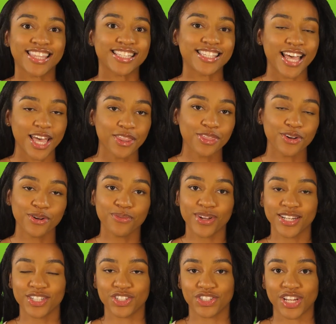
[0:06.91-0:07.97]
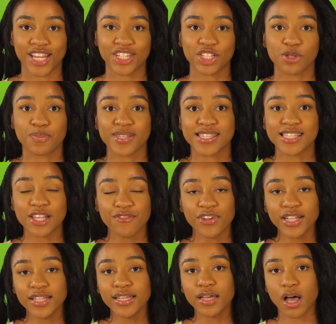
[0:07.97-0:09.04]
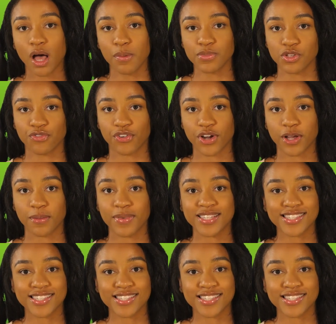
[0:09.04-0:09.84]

The 1031 exchange specifically comes from